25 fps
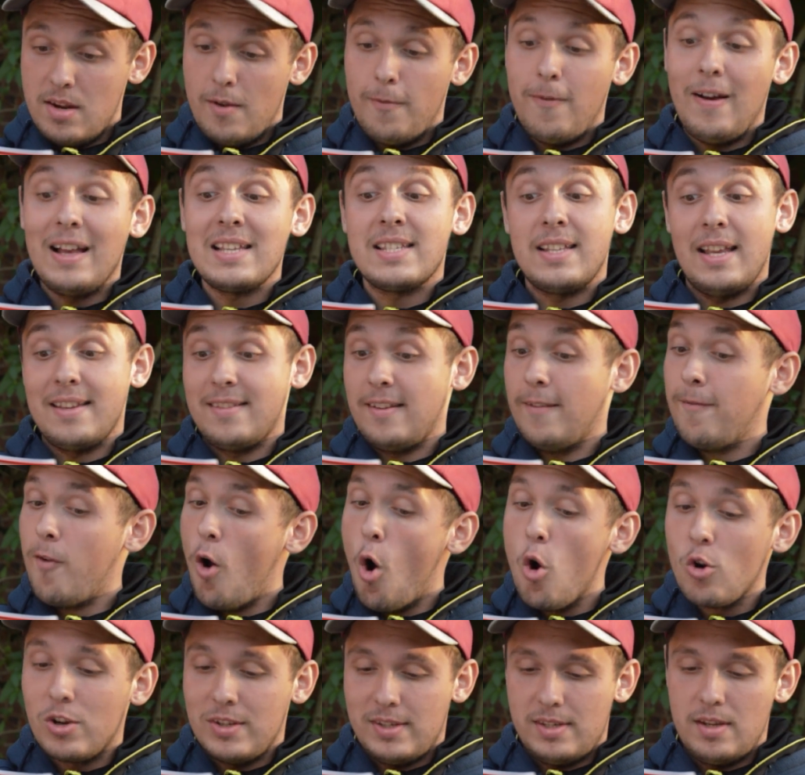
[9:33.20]
fast as a
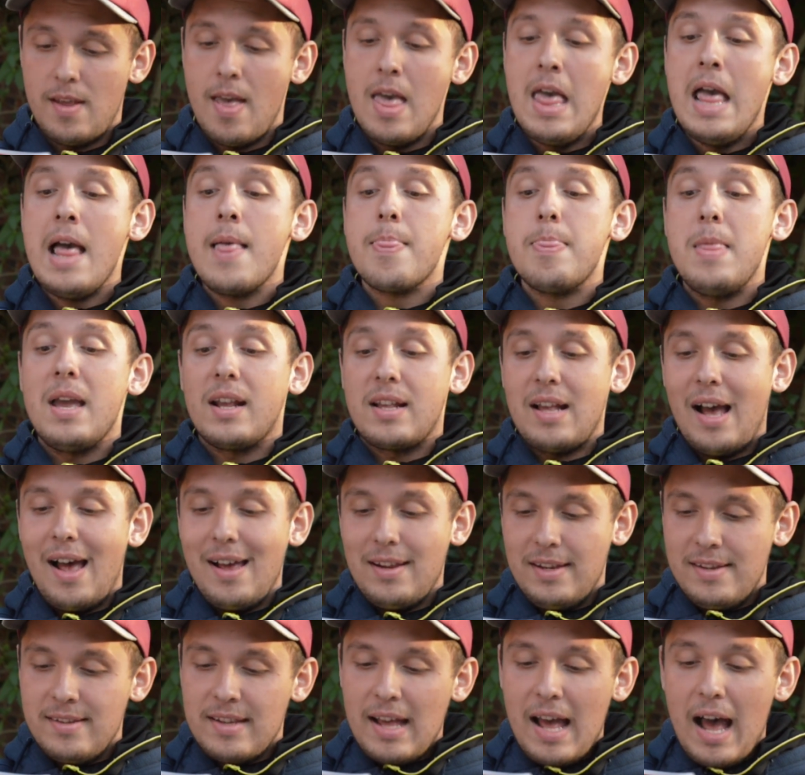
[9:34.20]
fox. The
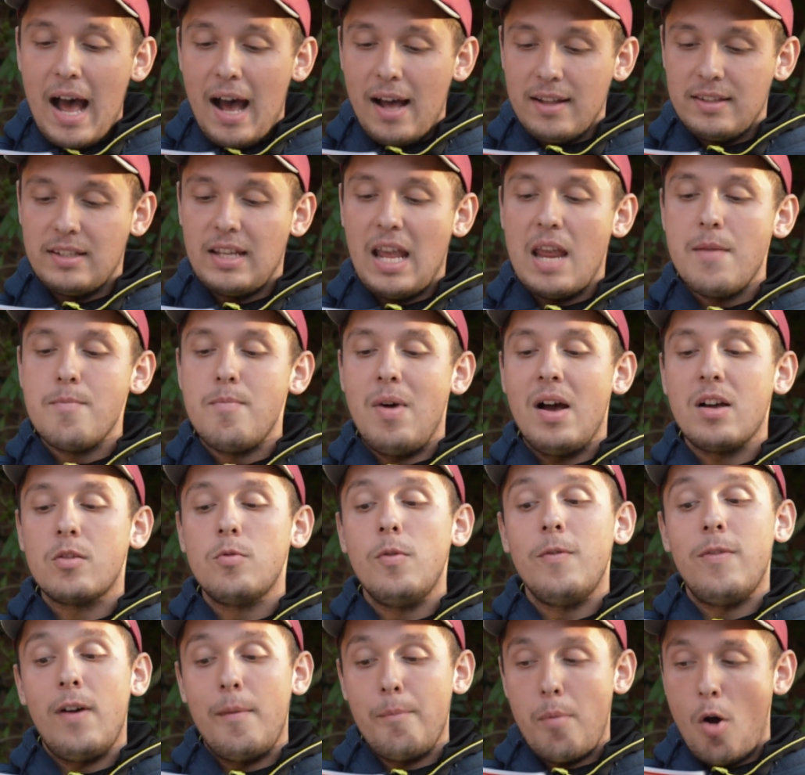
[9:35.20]
cat in the hat came back
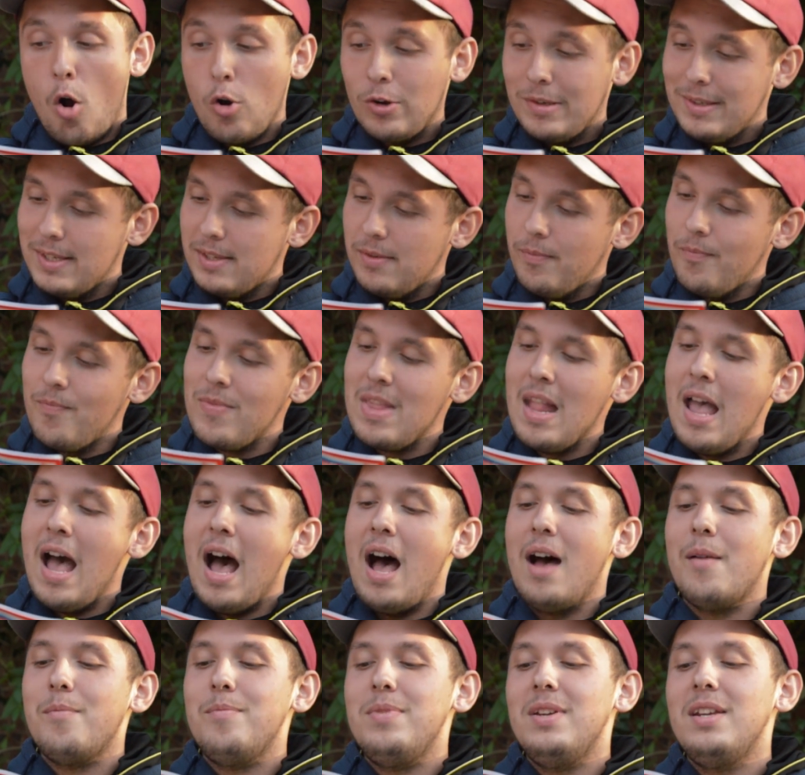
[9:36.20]
with a box.
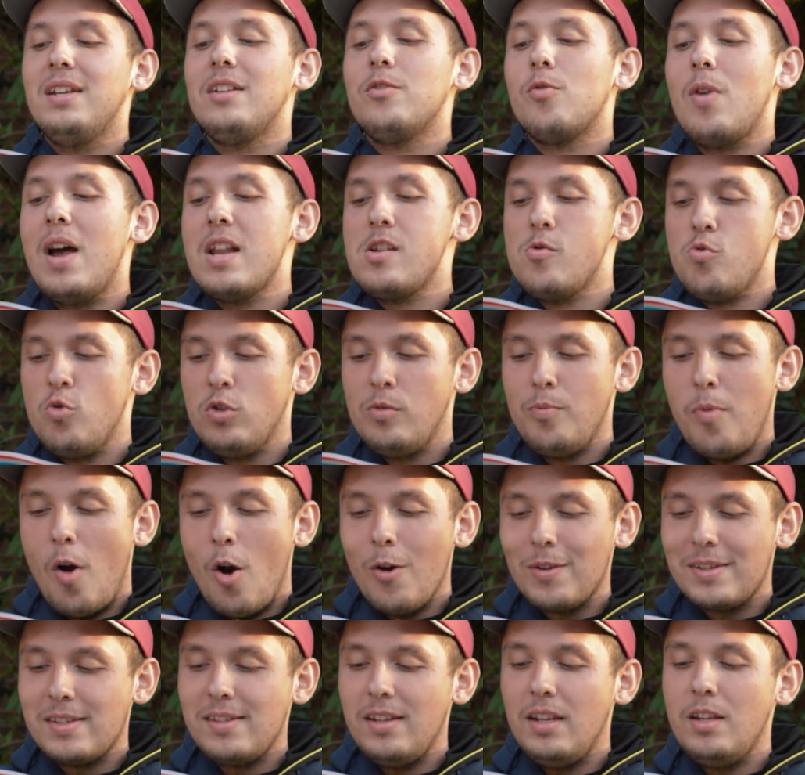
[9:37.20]
A big red wood
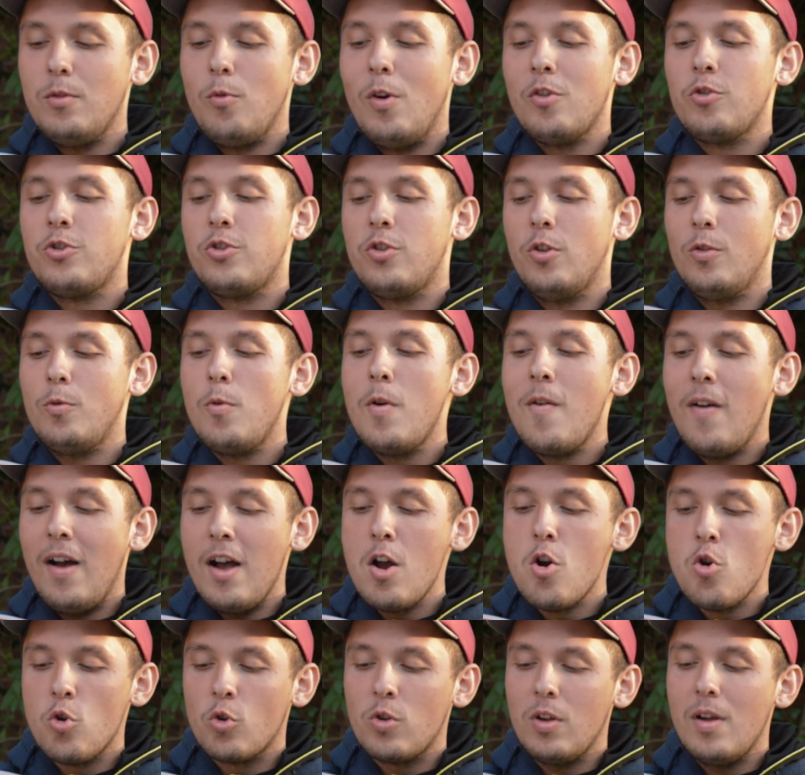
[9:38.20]
box, it was sure with a
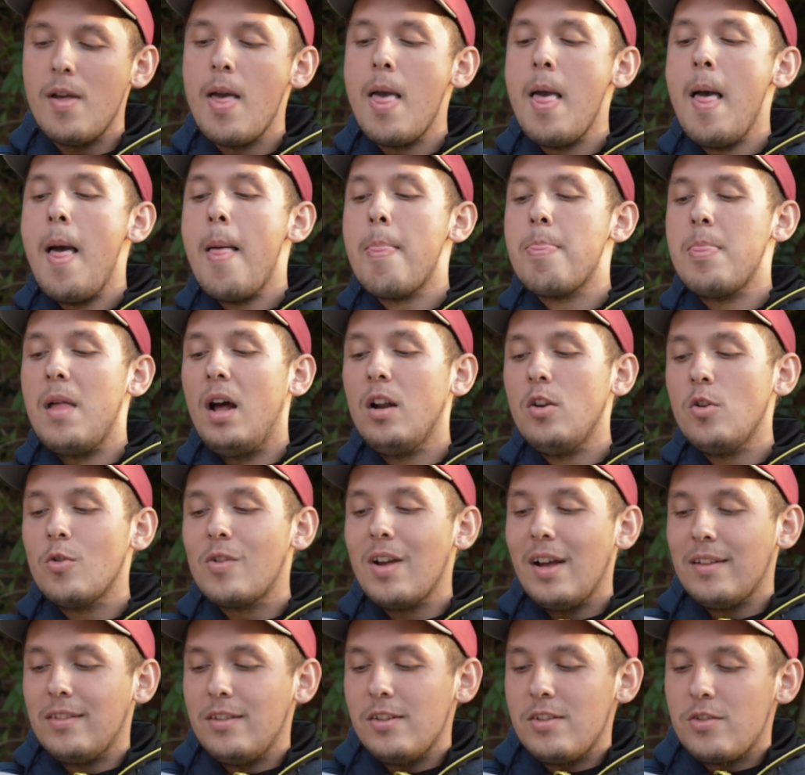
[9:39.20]
hook. Now look
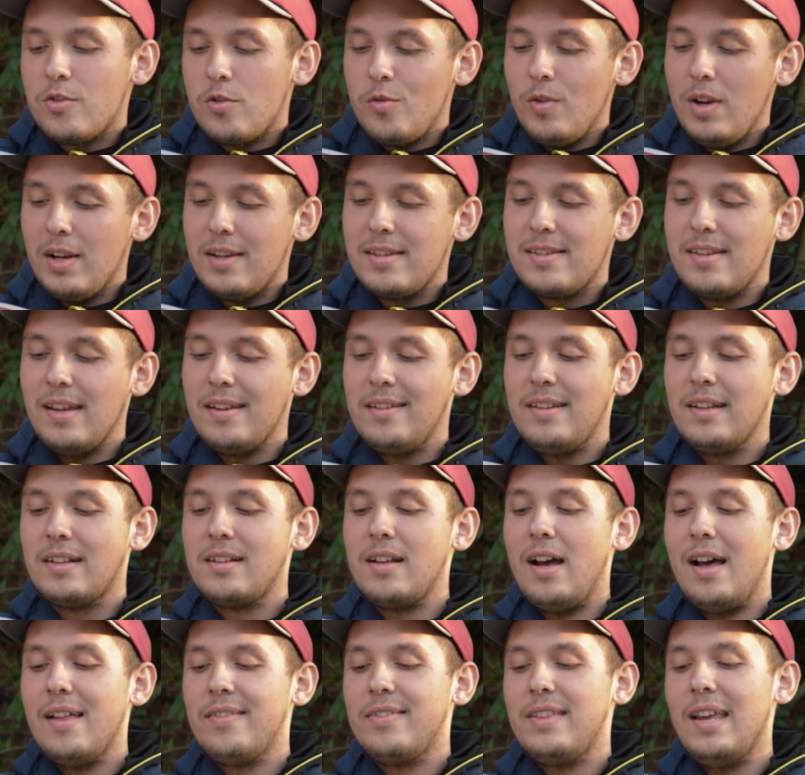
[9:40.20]
at this trick, said the
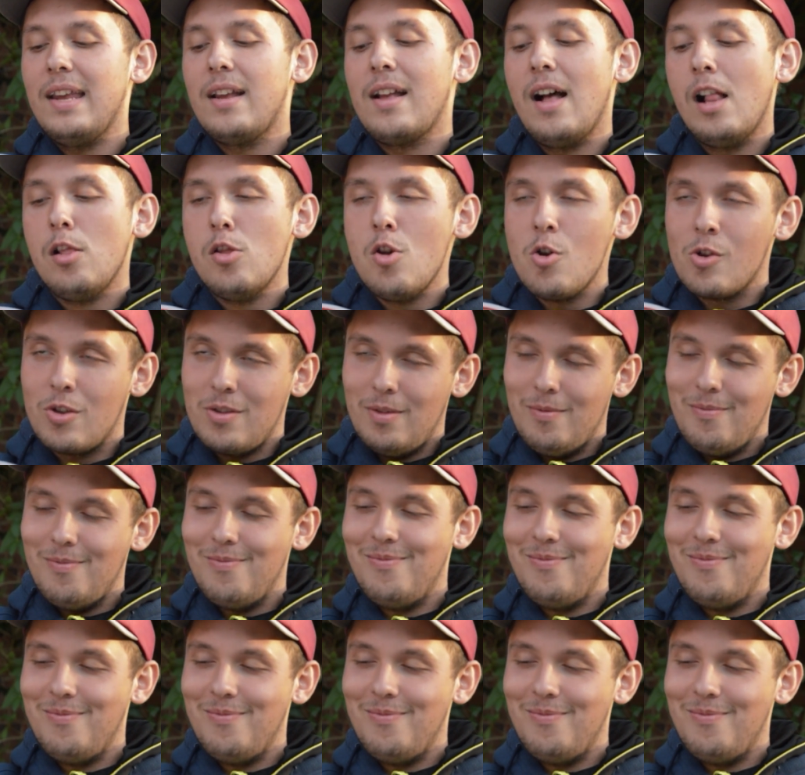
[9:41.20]
cat, take a look.